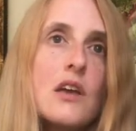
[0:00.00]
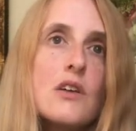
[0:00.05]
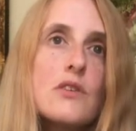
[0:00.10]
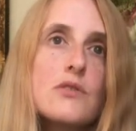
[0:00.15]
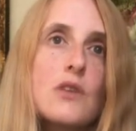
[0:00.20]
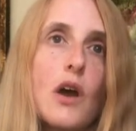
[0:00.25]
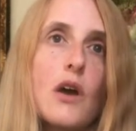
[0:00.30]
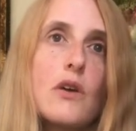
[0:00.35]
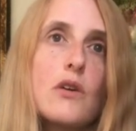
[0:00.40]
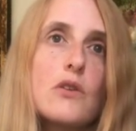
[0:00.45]

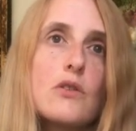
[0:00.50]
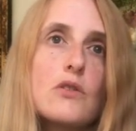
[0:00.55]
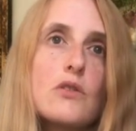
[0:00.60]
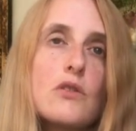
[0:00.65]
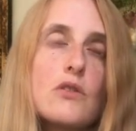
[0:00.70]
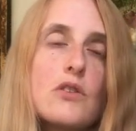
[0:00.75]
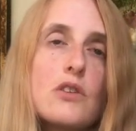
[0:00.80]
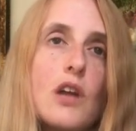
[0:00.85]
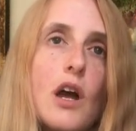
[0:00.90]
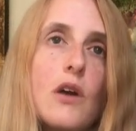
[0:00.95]
So,
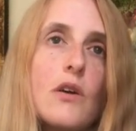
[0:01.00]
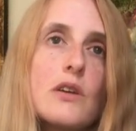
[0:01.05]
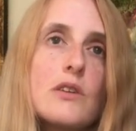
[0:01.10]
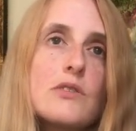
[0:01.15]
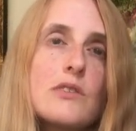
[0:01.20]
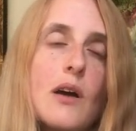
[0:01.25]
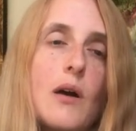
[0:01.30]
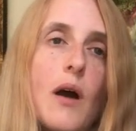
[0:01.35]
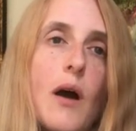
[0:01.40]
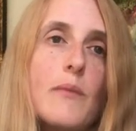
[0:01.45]
you know,
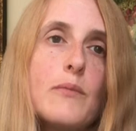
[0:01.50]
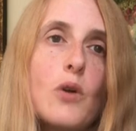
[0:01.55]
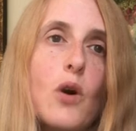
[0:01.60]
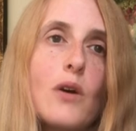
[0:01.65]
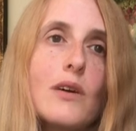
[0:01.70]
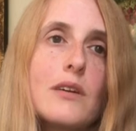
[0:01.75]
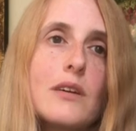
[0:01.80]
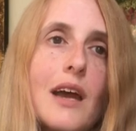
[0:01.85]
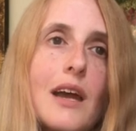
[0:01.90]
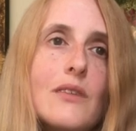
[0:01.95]
I'm not
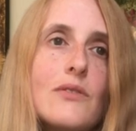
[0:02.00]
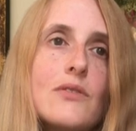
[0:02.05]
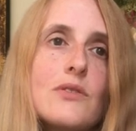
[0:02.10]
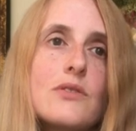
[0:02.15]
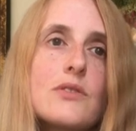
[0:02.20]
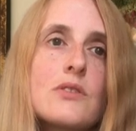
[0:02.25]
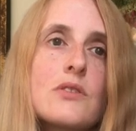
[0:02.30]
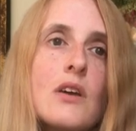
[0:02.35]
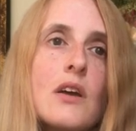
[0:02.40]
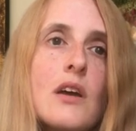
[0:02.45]

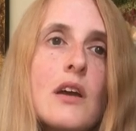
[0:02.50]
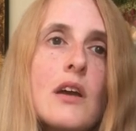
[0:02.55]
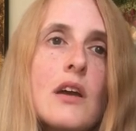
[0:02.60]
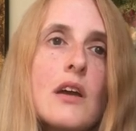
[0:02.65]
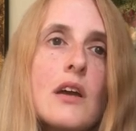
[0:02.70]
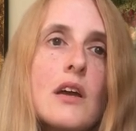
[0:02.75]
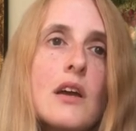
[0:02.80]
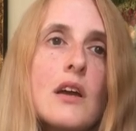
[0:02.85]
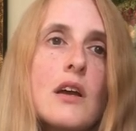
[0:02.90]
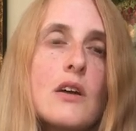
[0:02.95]
against
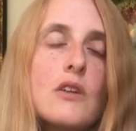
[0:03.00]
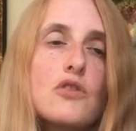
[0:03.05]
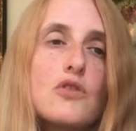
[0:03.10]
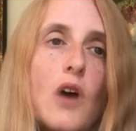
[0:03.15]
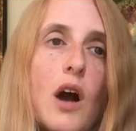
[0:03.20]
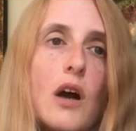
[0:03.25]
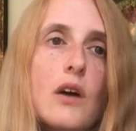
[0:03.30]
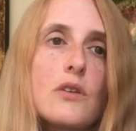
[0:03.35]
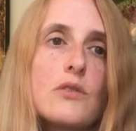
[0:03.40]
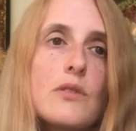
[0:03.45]

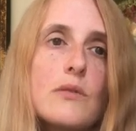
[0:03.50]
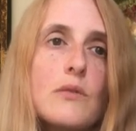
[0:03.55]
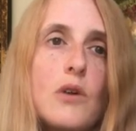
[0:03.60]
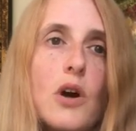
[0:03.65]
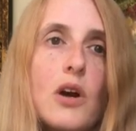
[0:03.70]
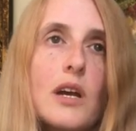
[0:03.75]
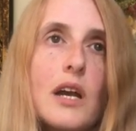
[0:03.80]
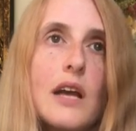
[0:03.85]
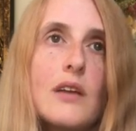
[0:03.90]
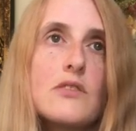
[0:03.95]
drugs, I'm
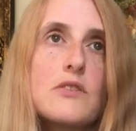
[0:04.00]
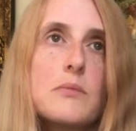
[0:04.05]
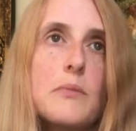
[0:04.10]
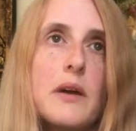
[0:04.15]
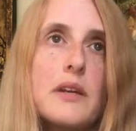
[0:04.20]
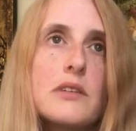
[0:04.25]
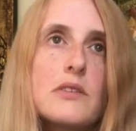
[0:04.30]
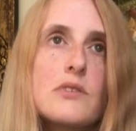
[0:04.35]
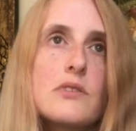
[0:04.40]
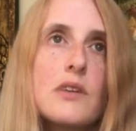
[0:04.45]
not against
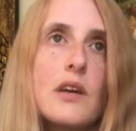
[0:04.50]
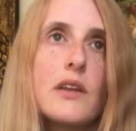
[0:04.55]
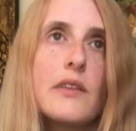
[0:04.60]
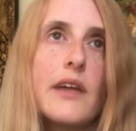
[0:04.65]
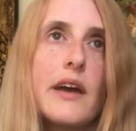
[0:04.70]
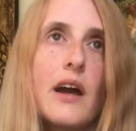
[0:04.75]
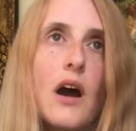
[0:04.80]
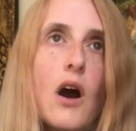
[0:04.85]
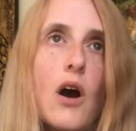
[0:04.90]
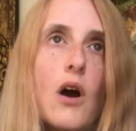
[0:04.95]
medicine.
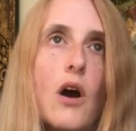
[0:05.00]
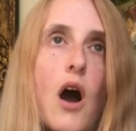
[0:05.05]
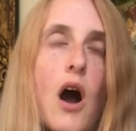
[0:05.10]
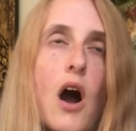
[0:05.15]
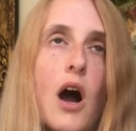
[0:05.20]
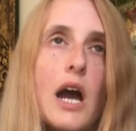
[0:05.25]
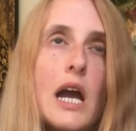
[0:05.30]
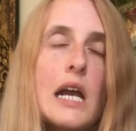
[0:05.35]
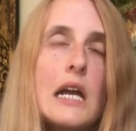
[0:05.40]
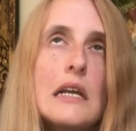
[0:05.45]
They are
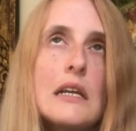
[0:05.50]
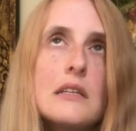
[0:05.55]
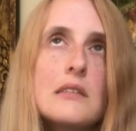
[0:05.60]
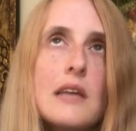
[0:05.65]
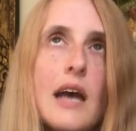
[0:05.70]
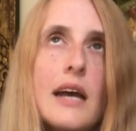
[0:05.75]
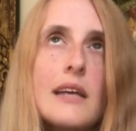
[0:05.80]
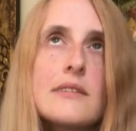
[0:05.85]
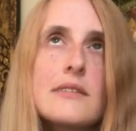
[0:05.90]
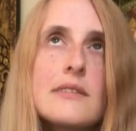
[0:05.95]
highly
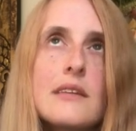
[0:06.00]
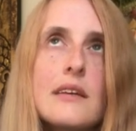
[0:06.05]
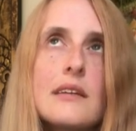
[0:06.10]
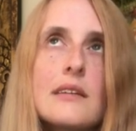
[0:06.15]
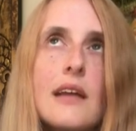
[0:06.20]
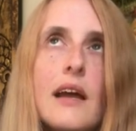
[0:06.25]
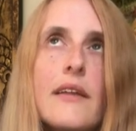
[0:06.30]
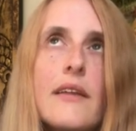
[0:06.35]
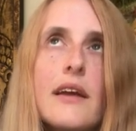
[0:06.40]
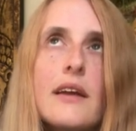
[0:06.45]
tested
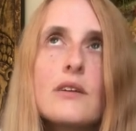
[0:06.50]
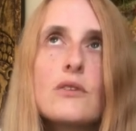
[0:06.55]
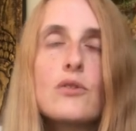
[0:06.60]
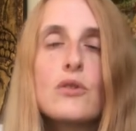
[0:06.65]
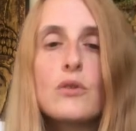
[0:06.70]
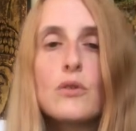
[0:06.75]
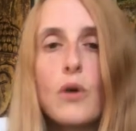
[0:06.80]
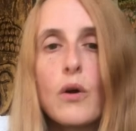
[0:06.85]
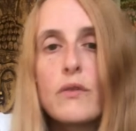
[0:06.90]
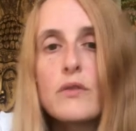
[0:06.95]
and they
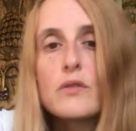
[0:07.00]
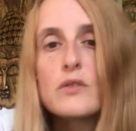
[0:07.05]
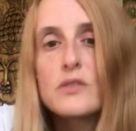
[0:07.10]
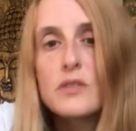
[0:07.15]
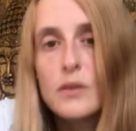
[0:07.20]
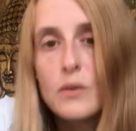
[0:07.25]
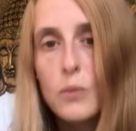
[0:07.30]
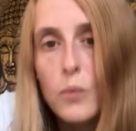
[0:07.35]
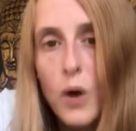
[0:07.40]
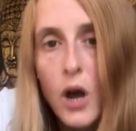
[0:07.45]
do
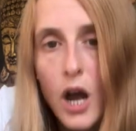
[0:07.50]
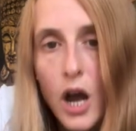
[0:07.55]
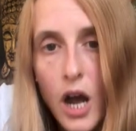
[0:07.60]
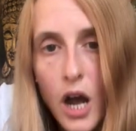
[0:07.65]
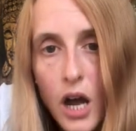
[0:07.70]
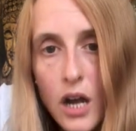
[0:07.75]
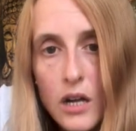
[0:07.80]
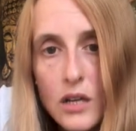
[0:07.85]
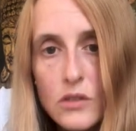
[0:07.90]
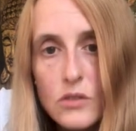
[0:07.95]
obviously
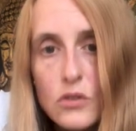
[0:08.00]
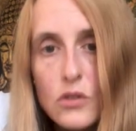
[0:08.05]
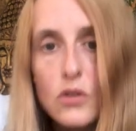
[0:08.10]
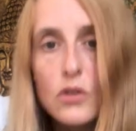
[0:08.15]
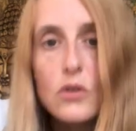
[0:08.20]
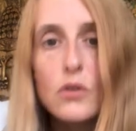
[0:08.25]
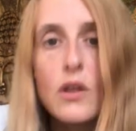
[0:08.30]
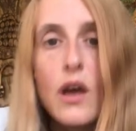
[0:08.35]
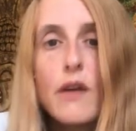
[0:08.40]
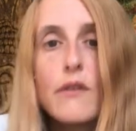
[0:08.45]
work and
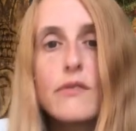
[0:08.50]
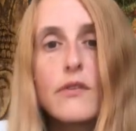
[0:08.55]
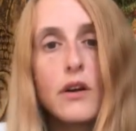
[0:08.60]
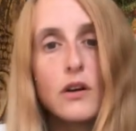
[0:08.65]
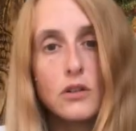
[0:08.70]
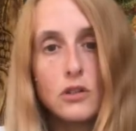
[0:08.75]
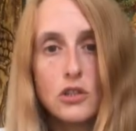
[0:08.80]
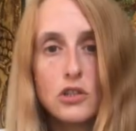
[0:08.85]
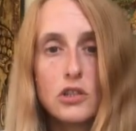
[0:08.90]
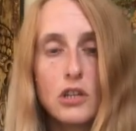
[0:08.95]
do their
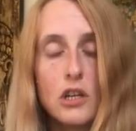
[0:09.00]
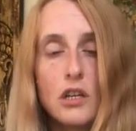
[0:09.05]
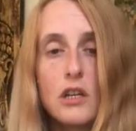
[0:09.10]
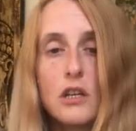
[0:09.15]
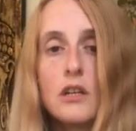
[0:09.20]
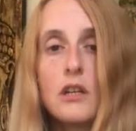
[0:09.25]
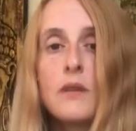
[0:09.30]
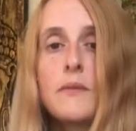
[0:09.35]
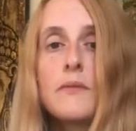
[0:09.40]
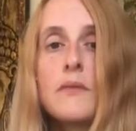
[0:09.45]

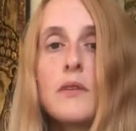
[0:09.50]
function.